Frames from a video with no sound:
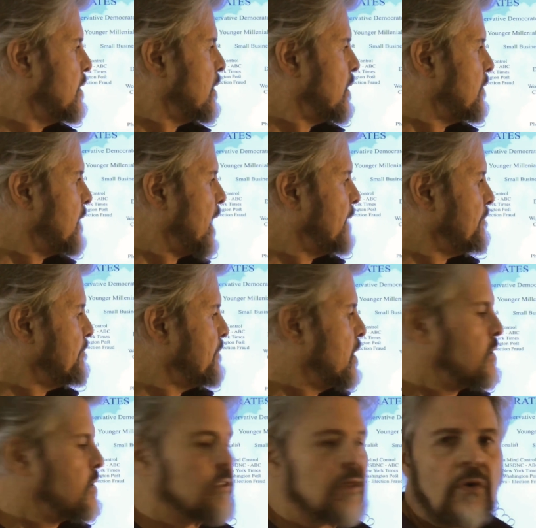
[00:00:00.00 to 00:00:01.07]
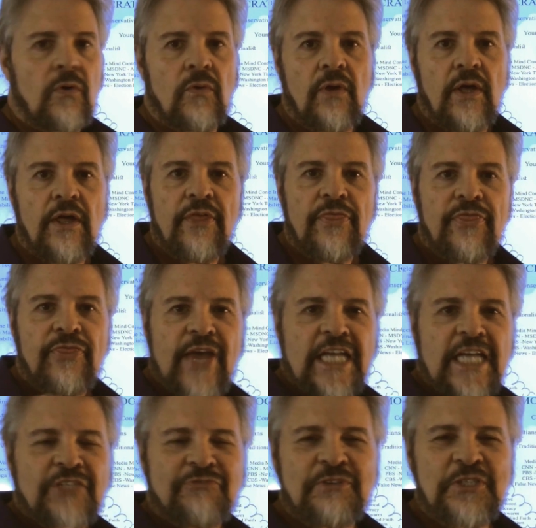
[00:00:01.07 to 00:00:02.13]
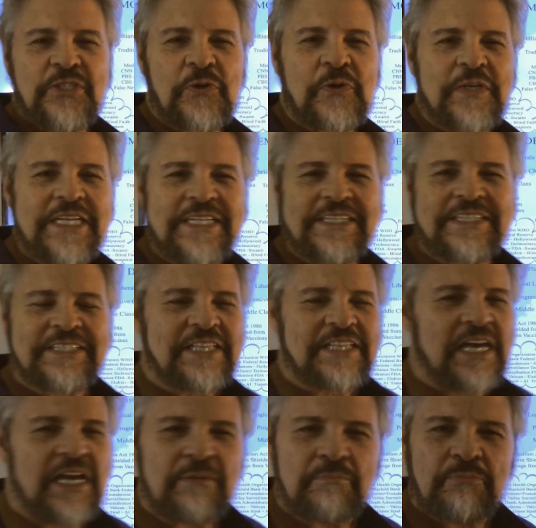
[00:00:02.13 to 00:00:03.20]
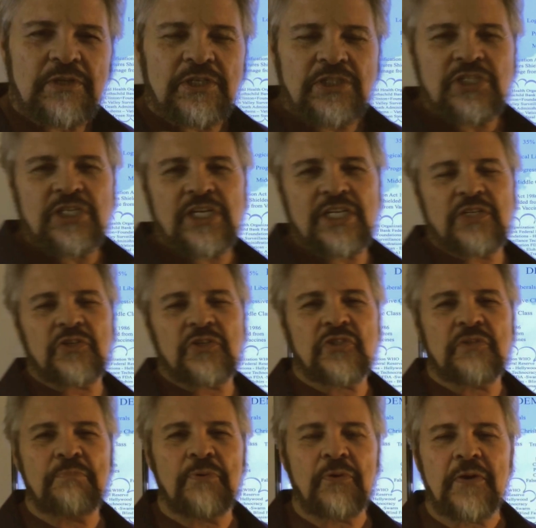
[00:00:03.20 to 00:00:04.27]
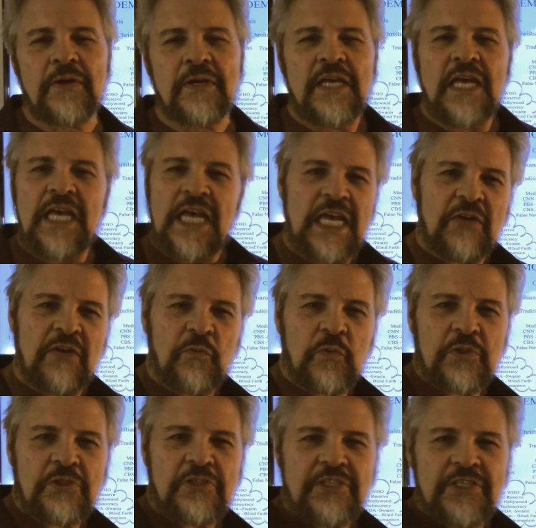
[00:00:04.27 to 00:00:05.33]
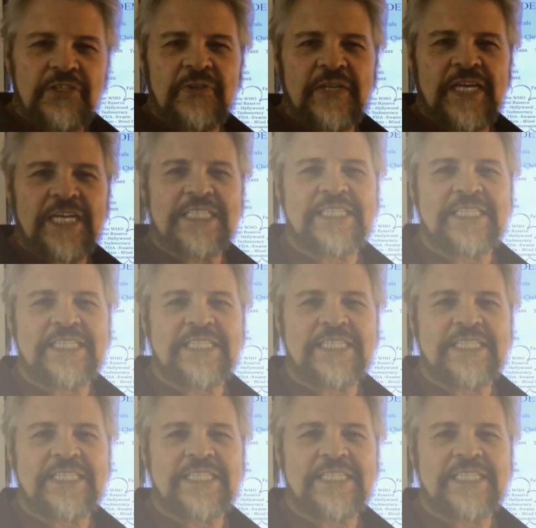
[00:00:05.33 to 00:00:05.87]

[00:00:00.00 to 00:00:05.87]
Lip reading: All right? So thanks for joining us. I appreciate your support, and we'll see you next